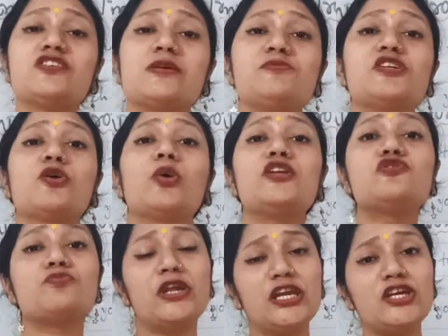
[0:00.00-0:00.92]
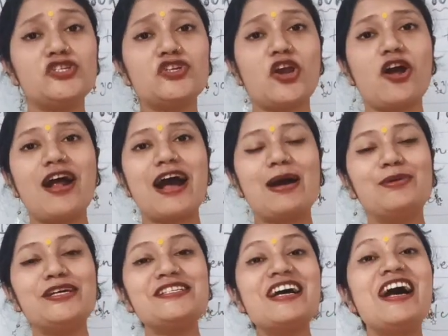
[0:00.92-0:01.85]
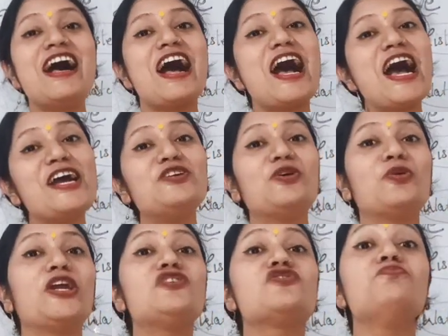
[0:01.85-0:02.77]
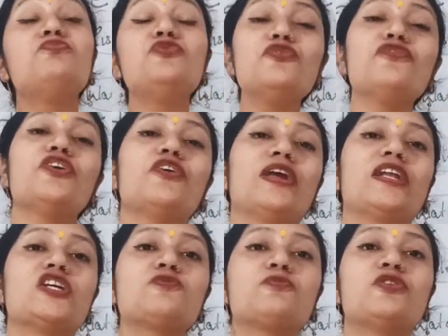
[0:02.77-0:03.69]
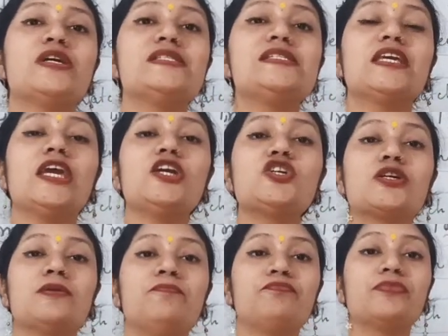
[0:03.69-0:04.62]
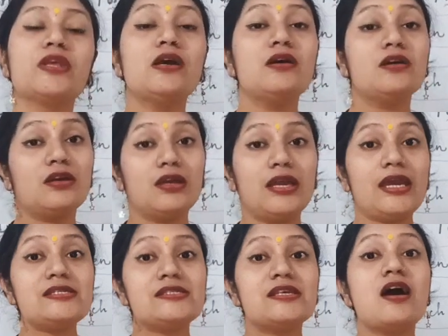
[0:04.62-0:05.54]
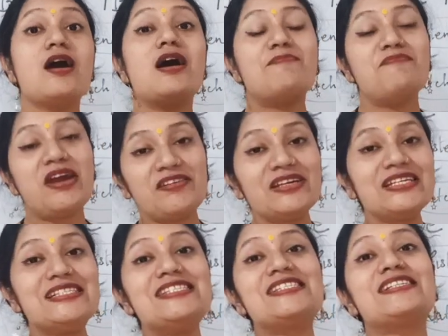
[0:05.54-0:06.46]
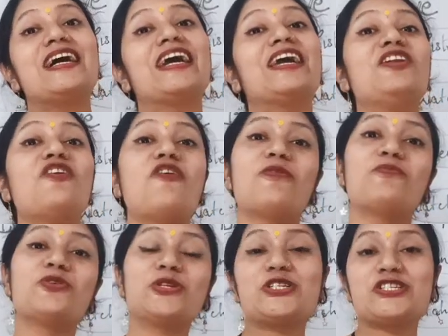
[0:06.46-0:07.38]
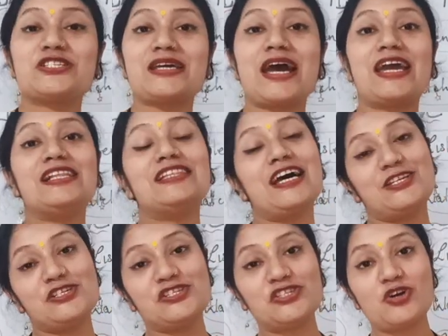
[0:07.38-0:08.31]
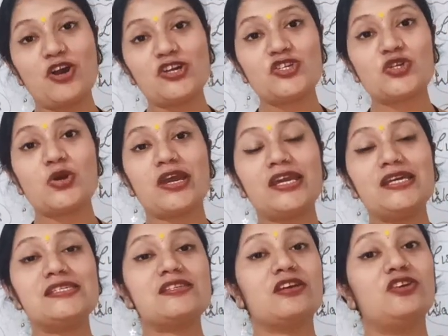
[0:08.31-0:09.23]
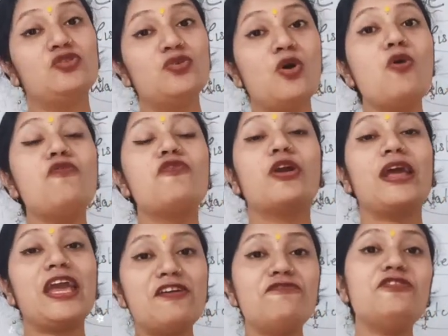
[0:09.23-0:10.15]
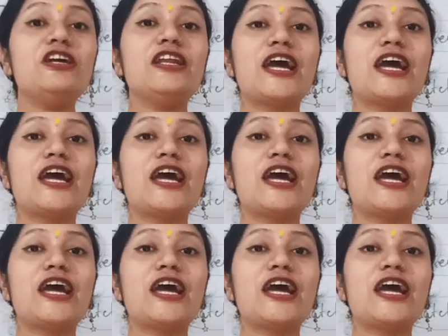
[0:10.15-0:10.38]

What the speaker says: tips you're going to bring into your habit and you're going to improve your English pronunciation. Yes, American style or British style, that is your choice. You know, for every